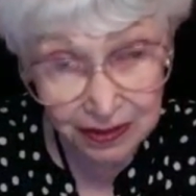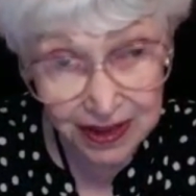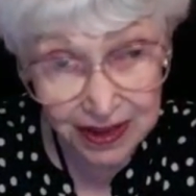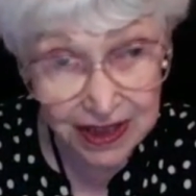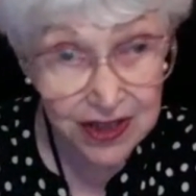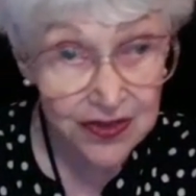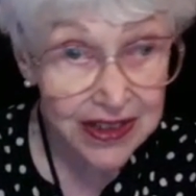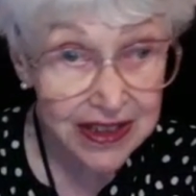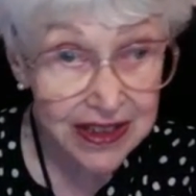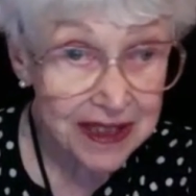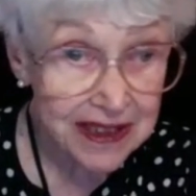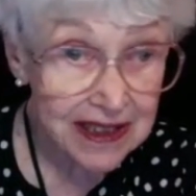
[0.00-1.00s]
rightist
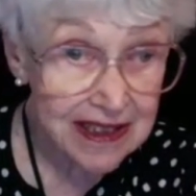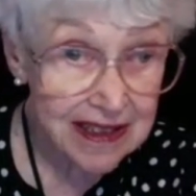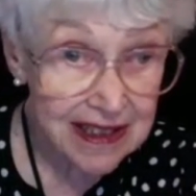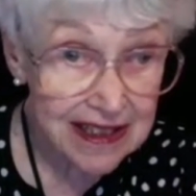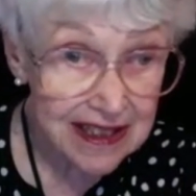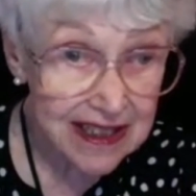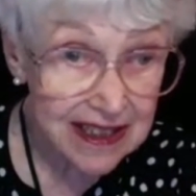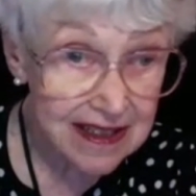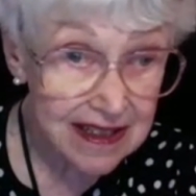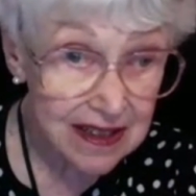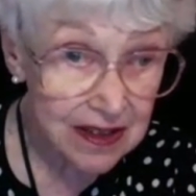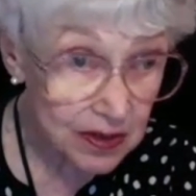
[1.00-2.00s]
fundamentalist
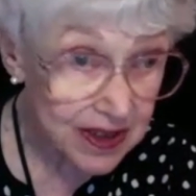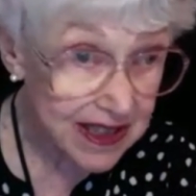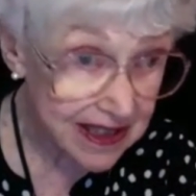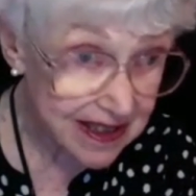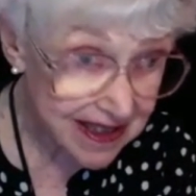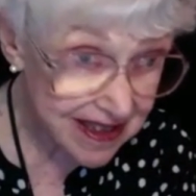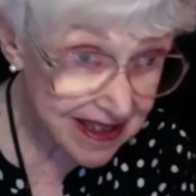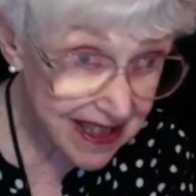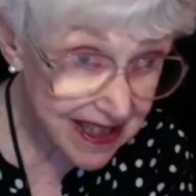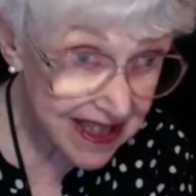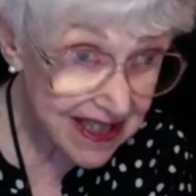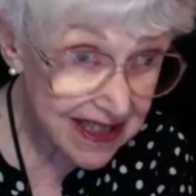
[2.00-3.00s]
alliance in the United
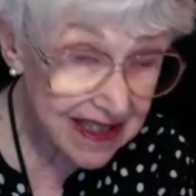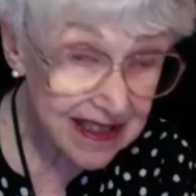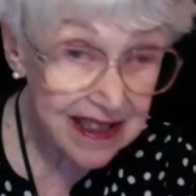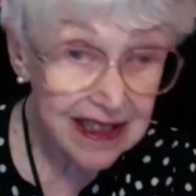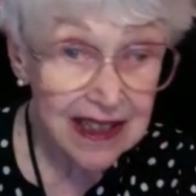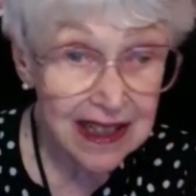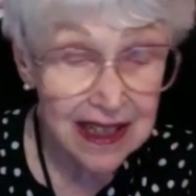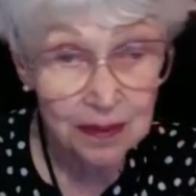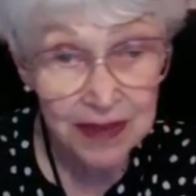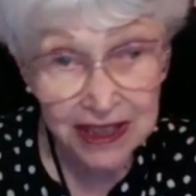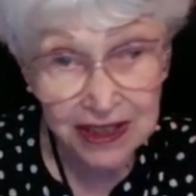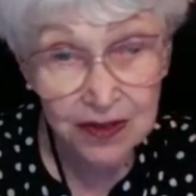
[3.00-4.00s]
States, a
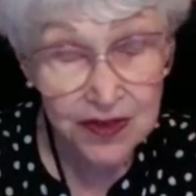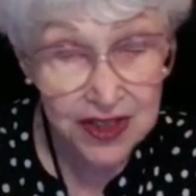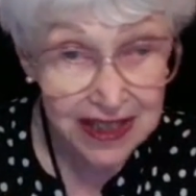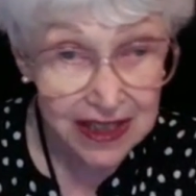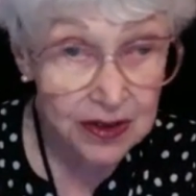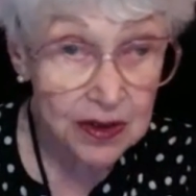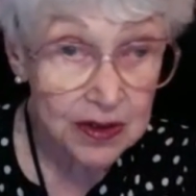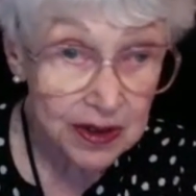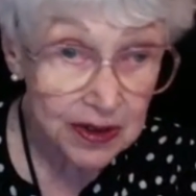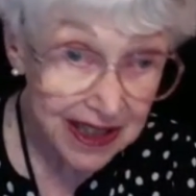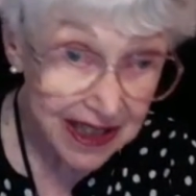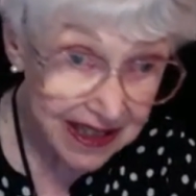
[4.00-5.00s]
mix of
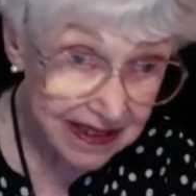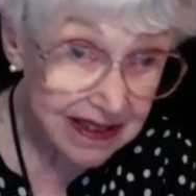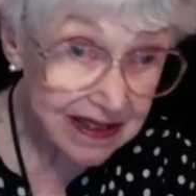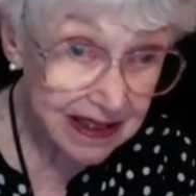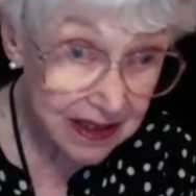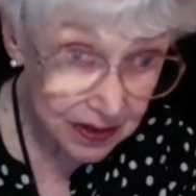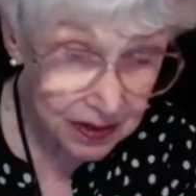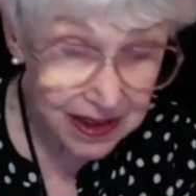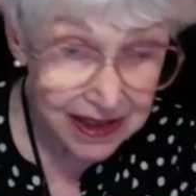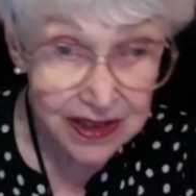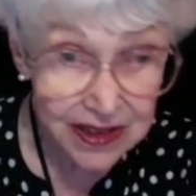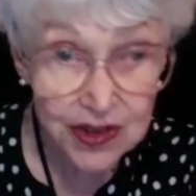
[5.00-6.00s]
secular and
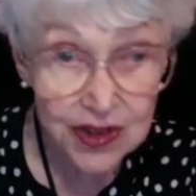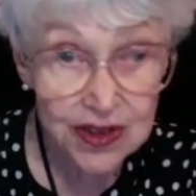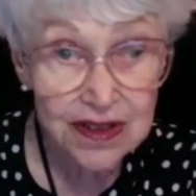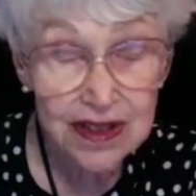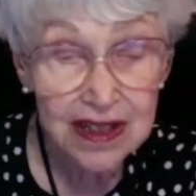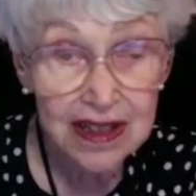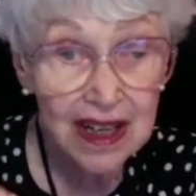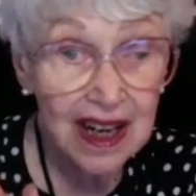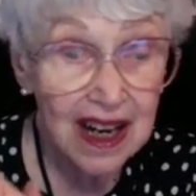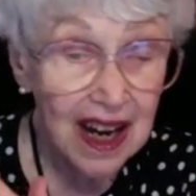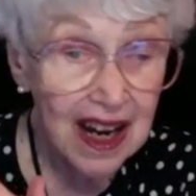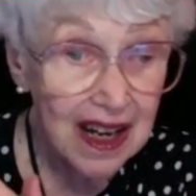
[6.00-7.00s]
religious.
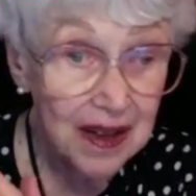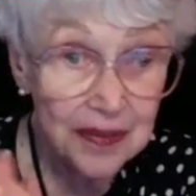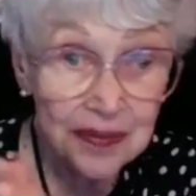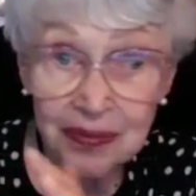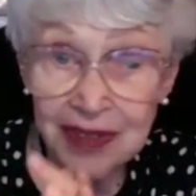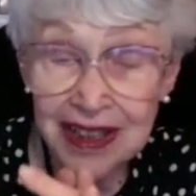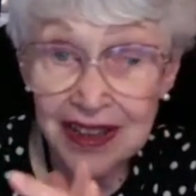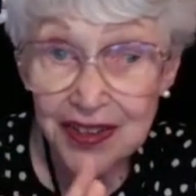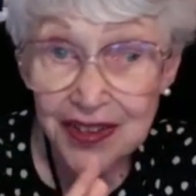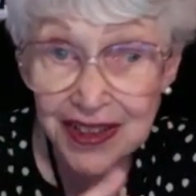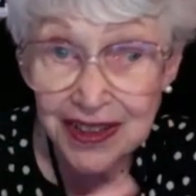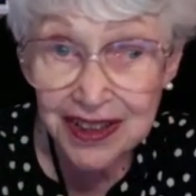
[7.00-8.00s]

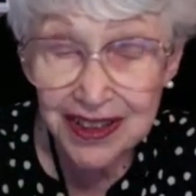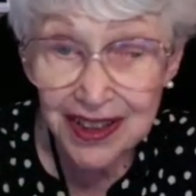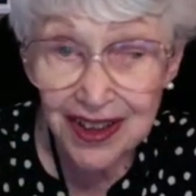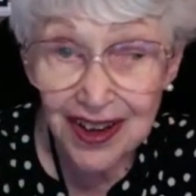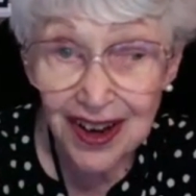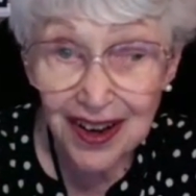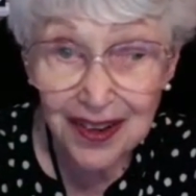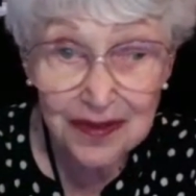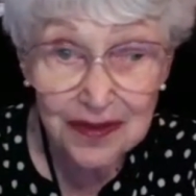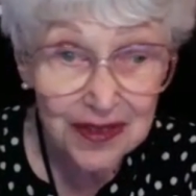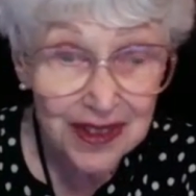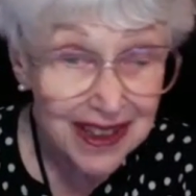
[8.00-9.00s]
Think
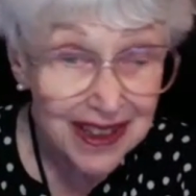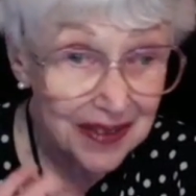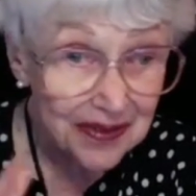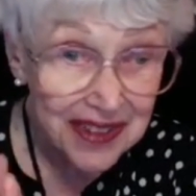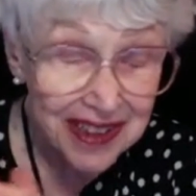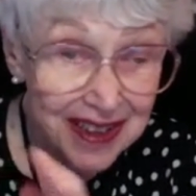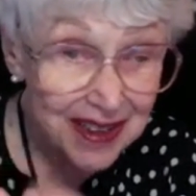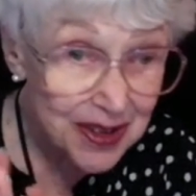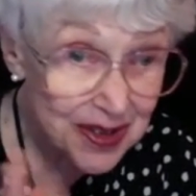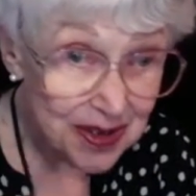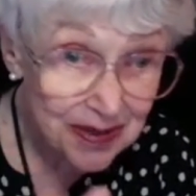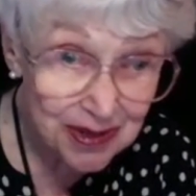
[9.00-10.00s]
of
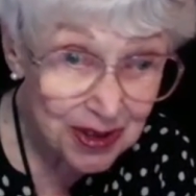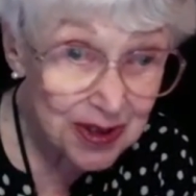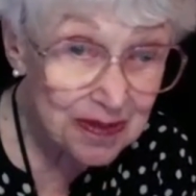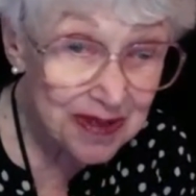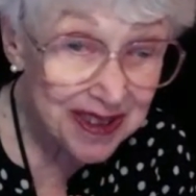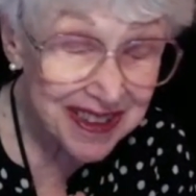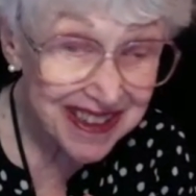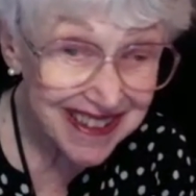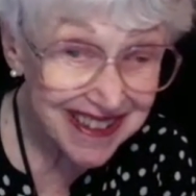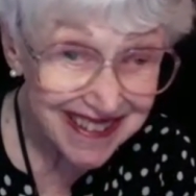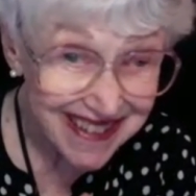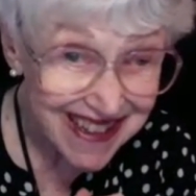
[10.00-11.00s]
Hitler's
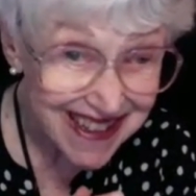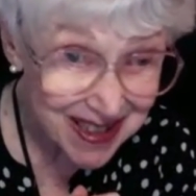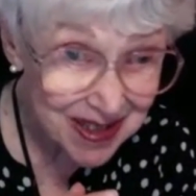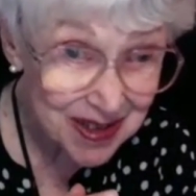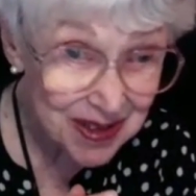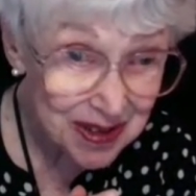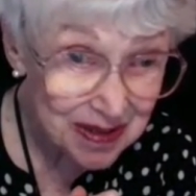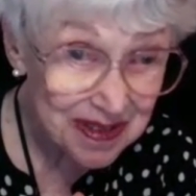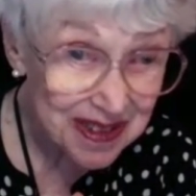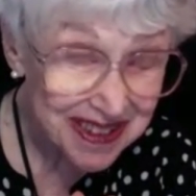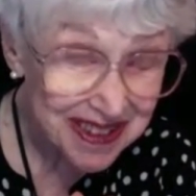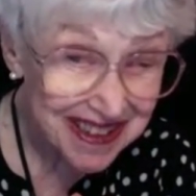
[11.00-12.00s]
Germany, Nazi
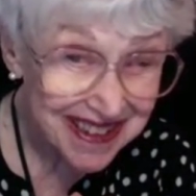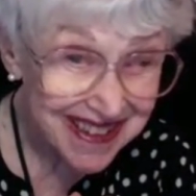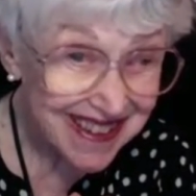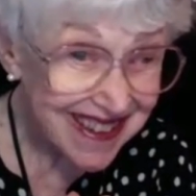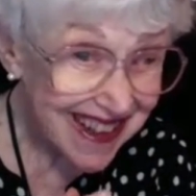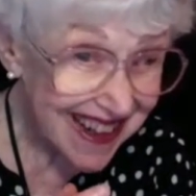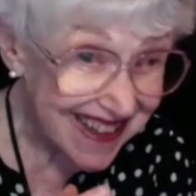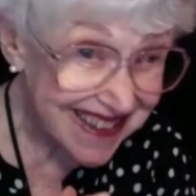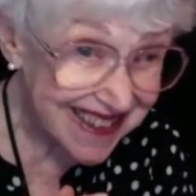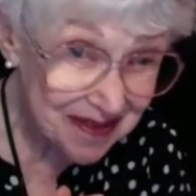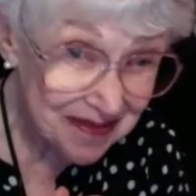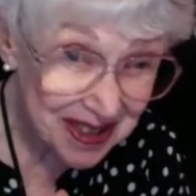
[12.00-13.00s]
Germany. I
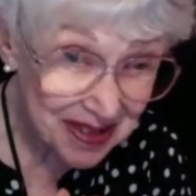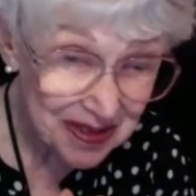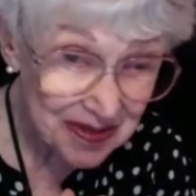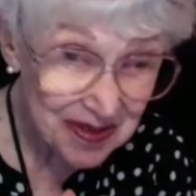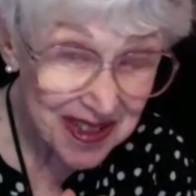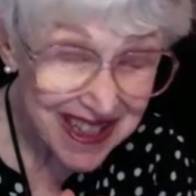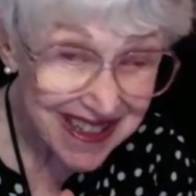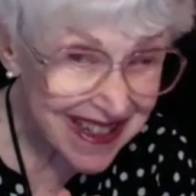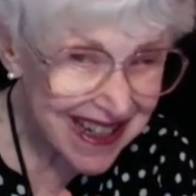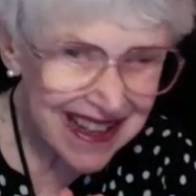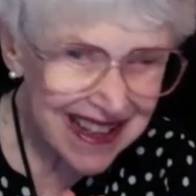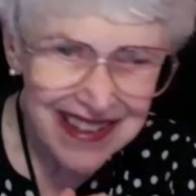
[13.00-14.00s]
came out of that.
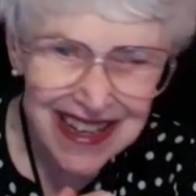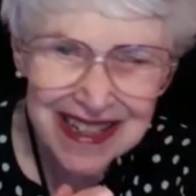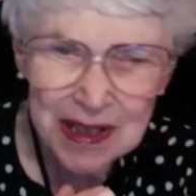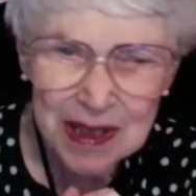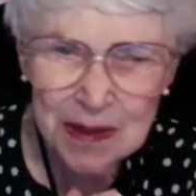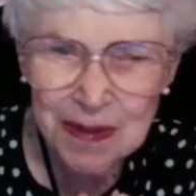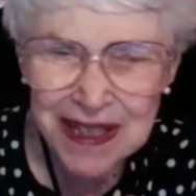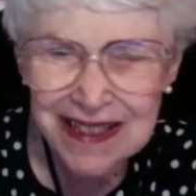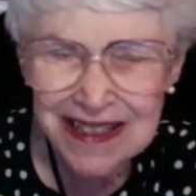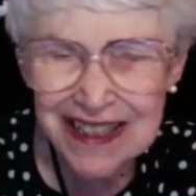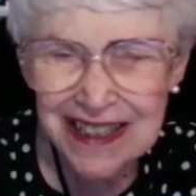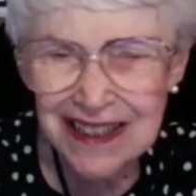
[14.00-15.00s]
They spent
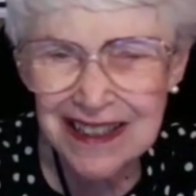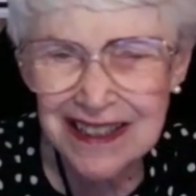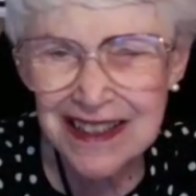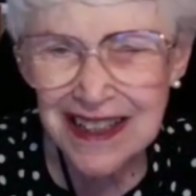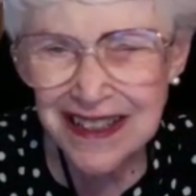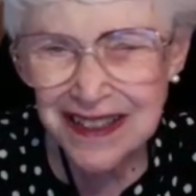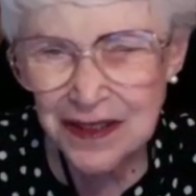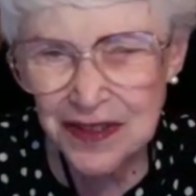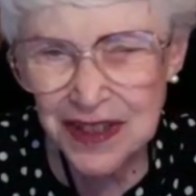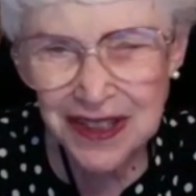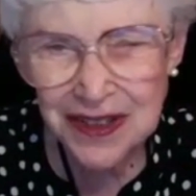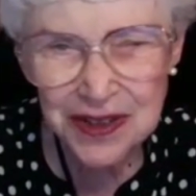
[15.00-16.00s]
a lot of
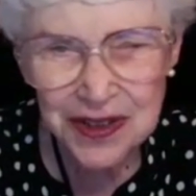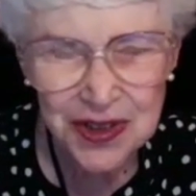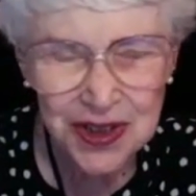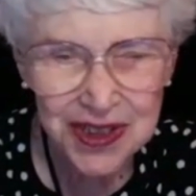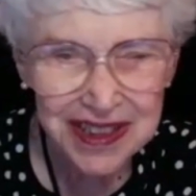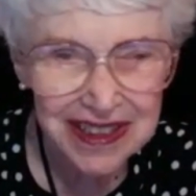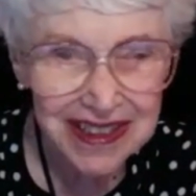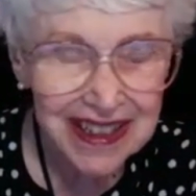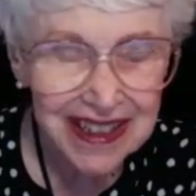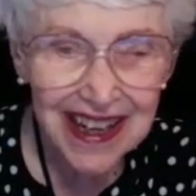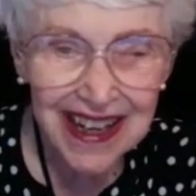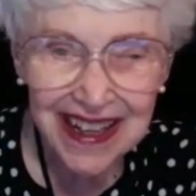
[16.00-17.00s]
energy
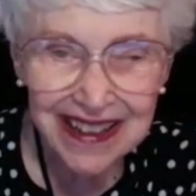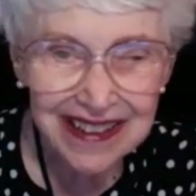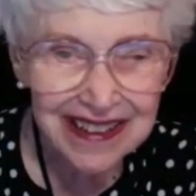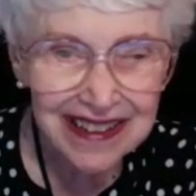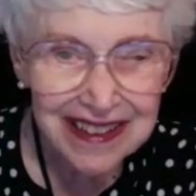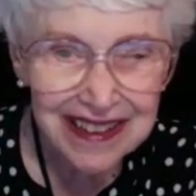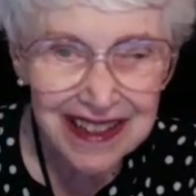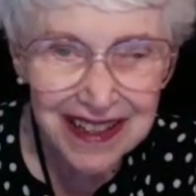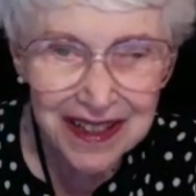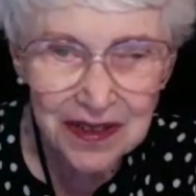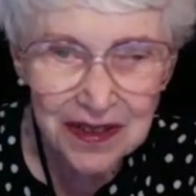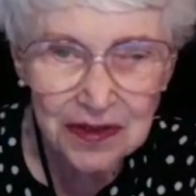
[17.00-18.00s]
and a
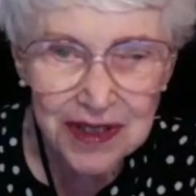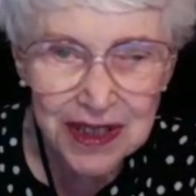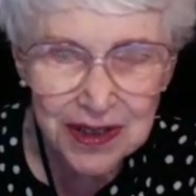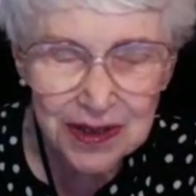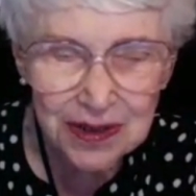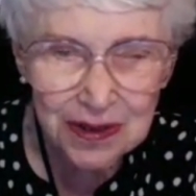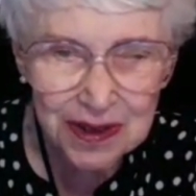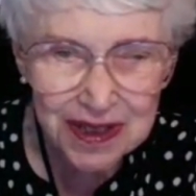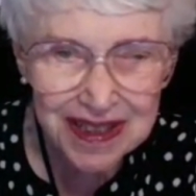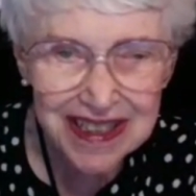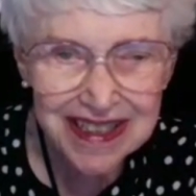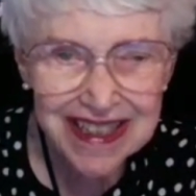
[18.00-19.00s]
lot of
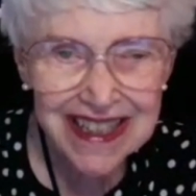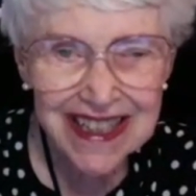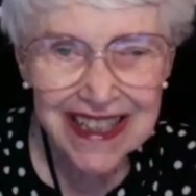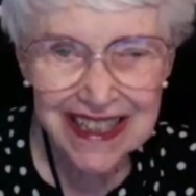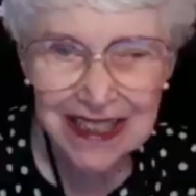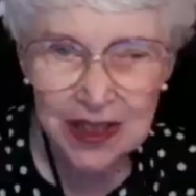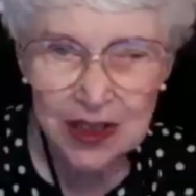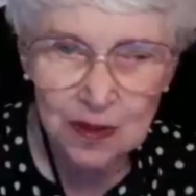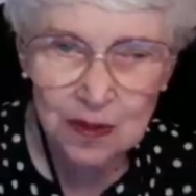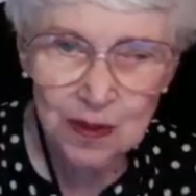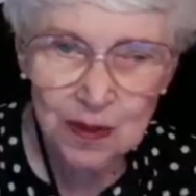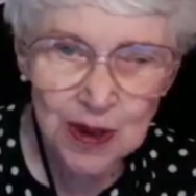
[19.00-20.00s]
resources in
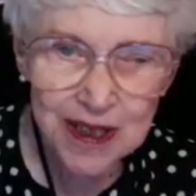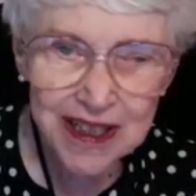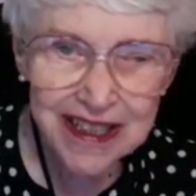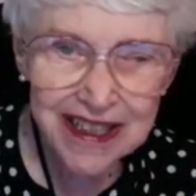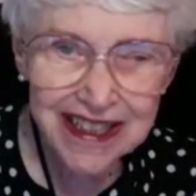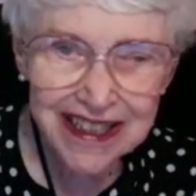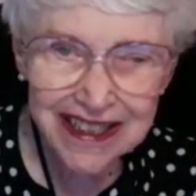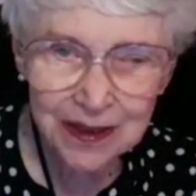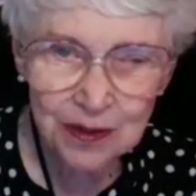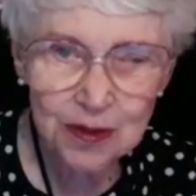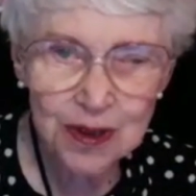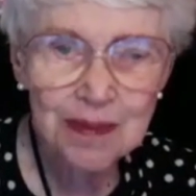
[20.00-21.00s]
subordinating
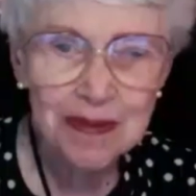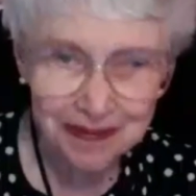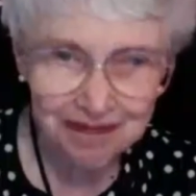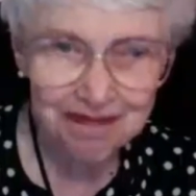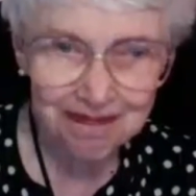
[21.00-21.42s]
women.